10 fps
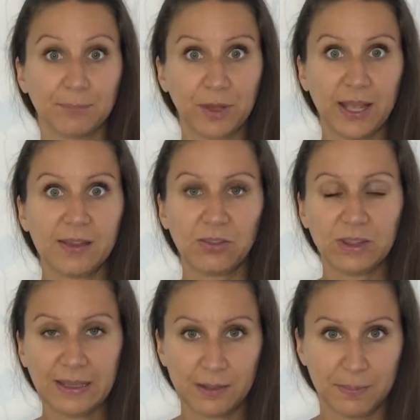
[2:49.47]
Okay,
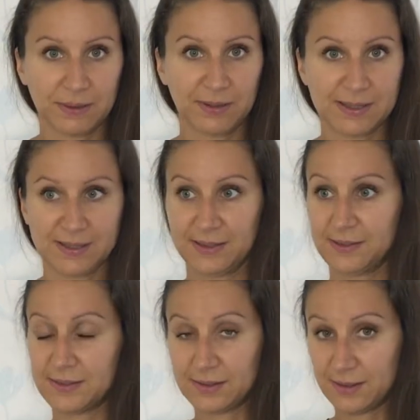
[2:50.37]
think about that
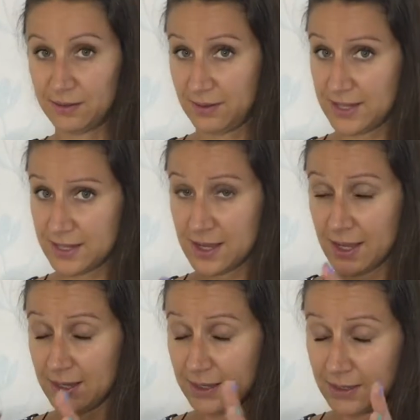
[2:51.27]

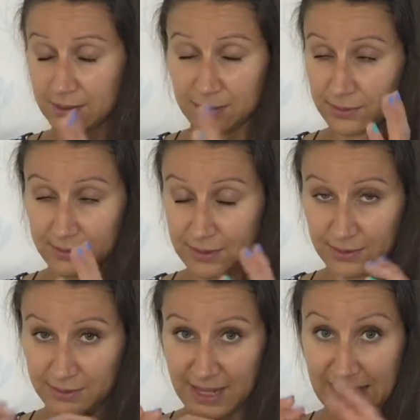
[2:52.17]

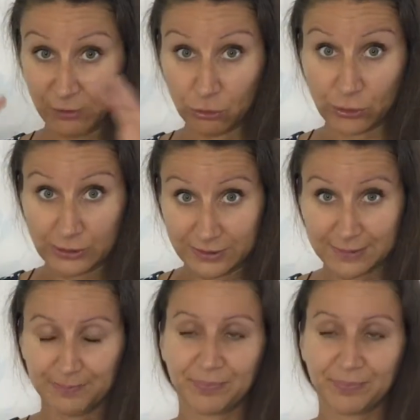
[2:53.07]
the entrance.